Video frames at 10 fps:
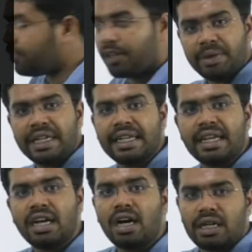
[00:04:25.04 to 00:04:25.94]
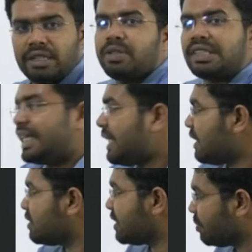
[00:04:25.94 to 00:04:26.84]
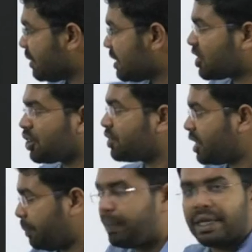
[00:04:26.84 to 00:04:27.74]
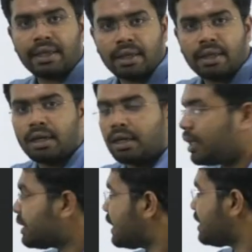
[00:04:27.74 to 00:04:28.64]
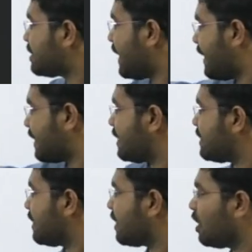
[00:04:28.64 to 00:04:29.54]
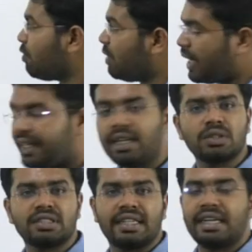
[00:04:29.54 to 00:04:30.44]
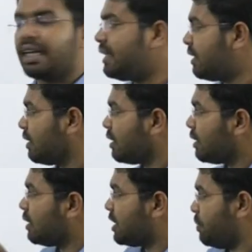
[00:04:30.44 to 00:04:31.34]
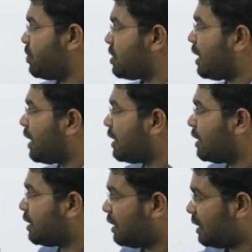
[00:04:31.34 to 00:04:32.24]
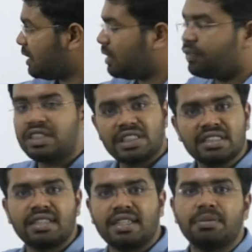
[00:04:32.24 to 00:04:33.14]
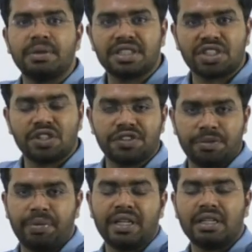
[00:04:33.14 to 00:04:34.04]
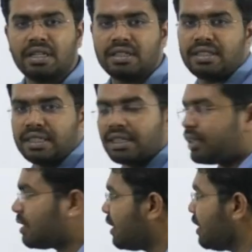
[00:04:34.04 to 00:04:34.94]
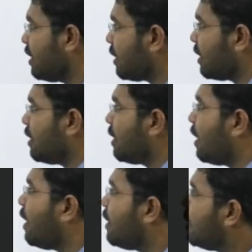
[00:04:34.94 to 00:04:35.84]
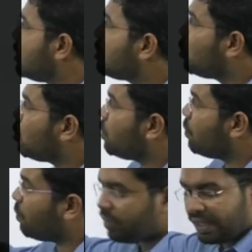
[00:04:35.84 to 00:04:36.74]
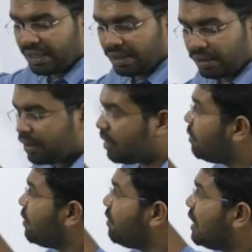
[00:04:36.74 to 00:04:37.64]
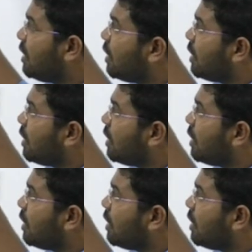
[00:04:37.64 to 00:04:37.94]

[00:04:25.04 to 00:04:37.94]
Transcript: from India, our representatives is Ministry of Shipping. That is Directorate General of Lighthouses and Light Ships, and which is under Ministry of Shipping, Nitin Gadkari. And so then we will